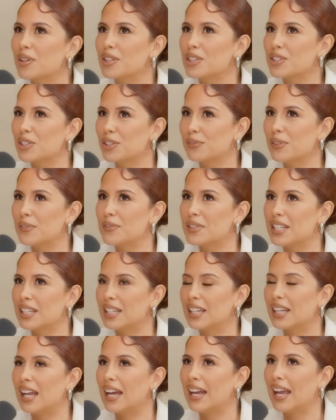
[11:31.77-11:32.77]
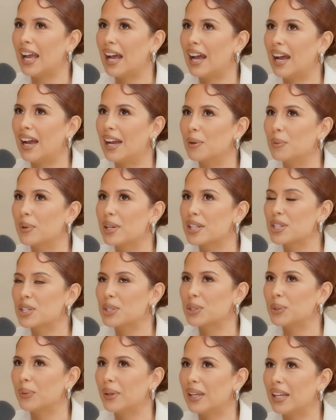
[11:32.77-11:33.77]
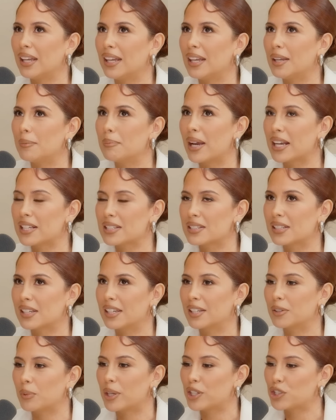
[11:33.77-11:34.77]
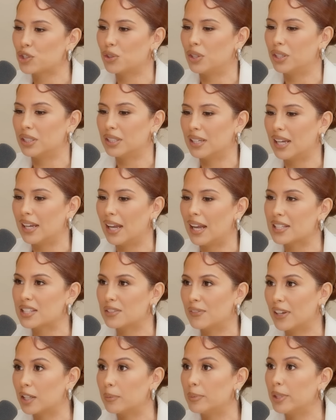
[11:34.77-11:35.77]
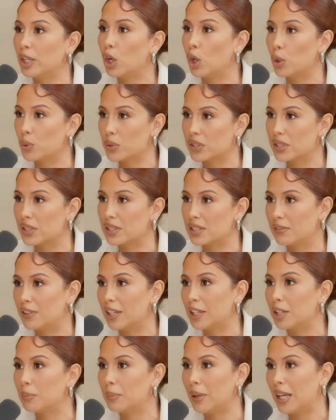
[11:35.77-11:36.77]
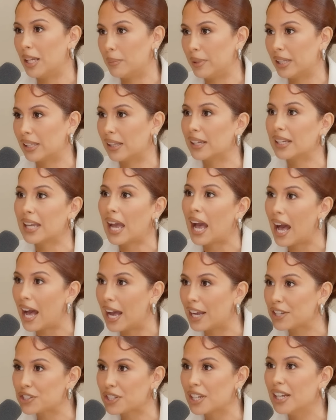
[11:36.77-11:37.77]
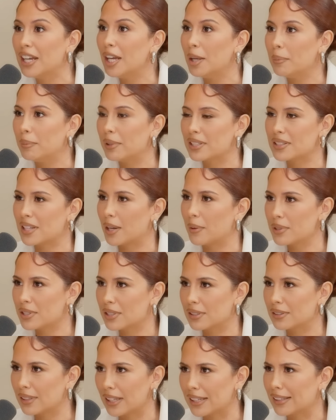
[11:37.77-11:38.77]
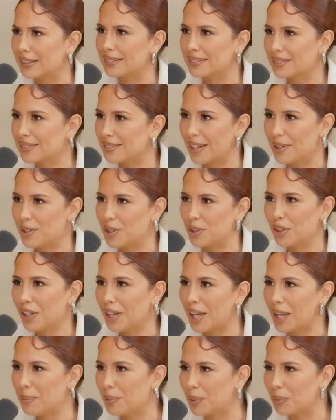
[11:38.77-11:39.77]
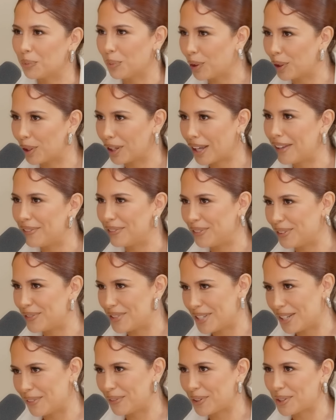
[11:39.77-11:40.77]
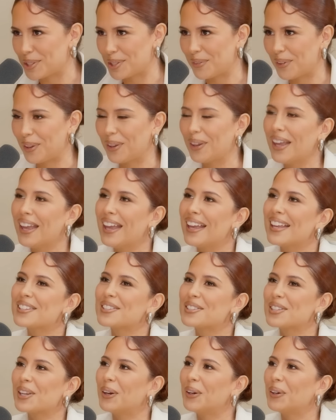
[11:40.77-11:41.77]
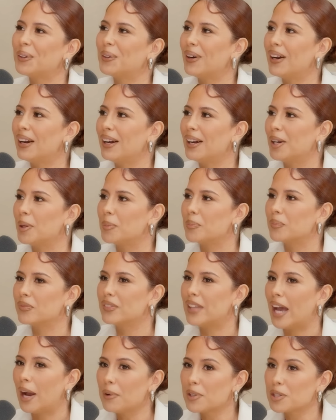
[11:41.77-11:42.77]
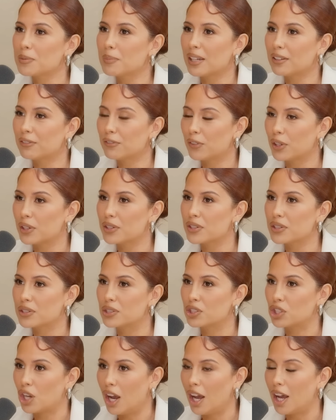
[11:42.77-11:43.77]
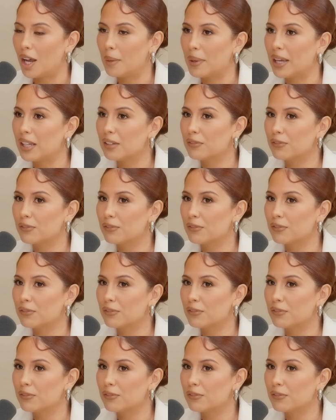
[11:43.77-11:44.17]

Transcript: turned 15 and I went to a Mexican restaurant and I asked if I could be a hostess, if they could pay me like cash, because I wasn't like, you're not able to work at 15, first of all. So that was my first job. And